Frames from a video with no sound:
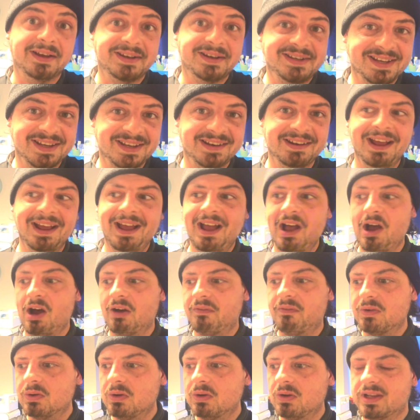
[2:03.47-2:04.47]
head in
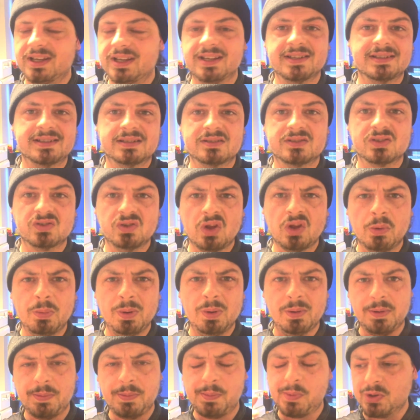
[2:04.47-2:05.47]
i feel like it's
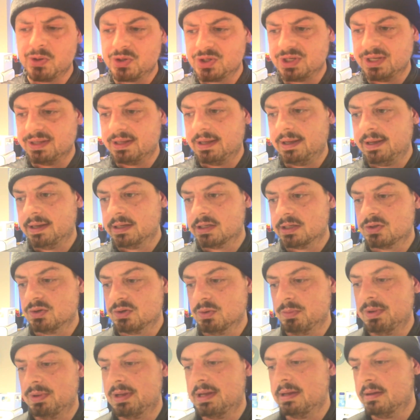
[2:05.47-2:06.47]
stopping me pushing that
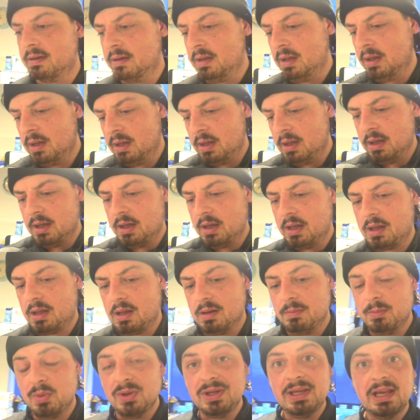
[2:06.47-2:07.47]
extra bit
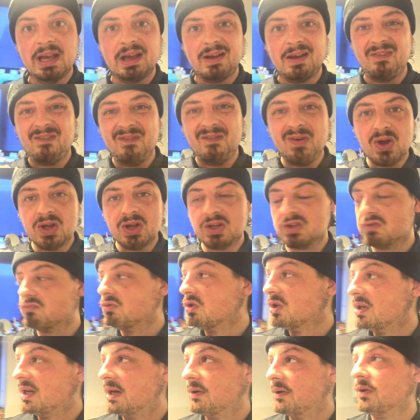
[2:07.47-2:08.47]
um, but yeah first
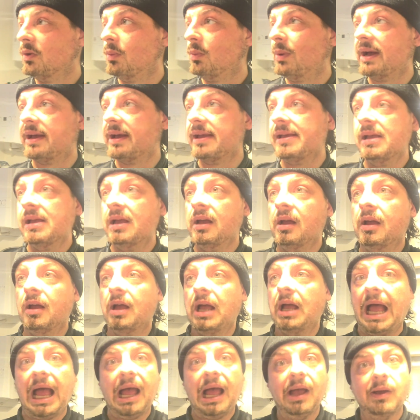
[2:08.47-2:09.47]
run out the way
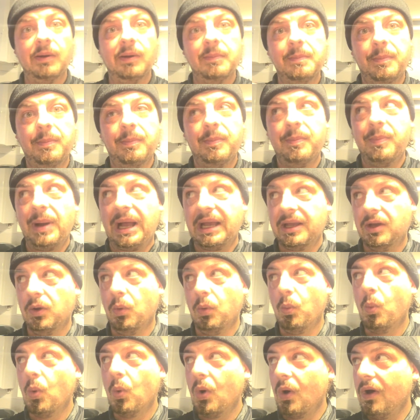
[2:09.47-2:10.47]
um, back
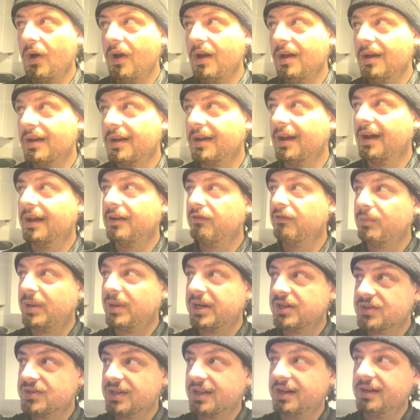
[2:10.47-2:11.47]
at work and I've
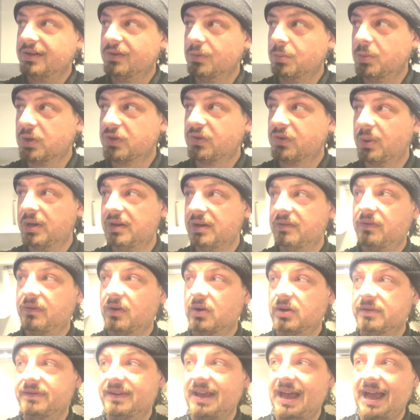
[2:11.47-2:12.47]
managed to get it done by
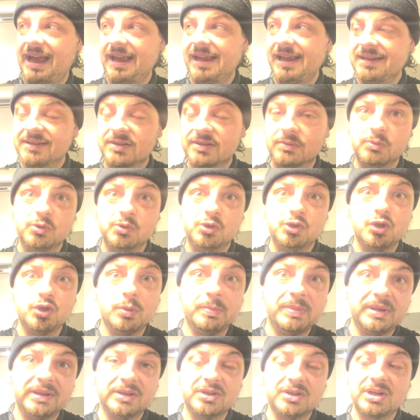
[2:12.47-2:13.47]
25 to 8 so I'm going to
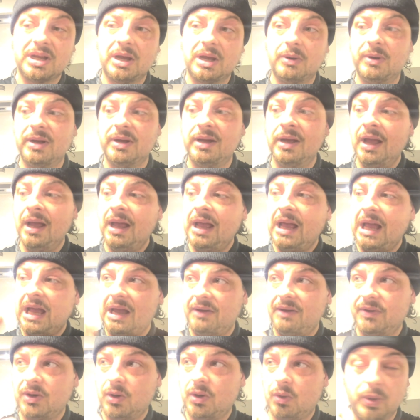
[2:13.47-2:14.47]
jump in the shower
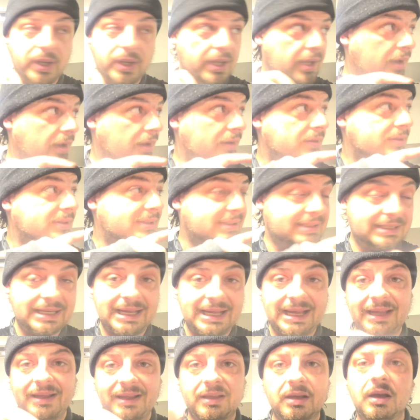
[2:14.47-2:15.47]
have a quick
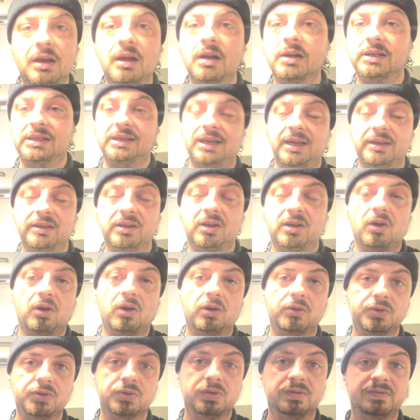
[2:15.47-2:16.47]
snack get in the
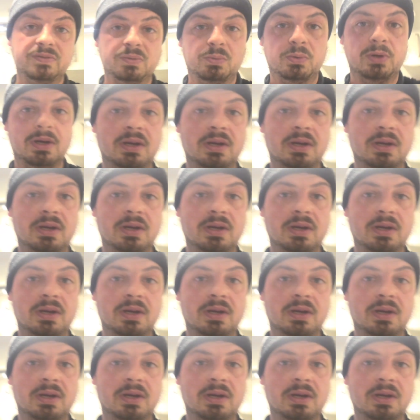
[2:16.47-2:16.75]
car and drive to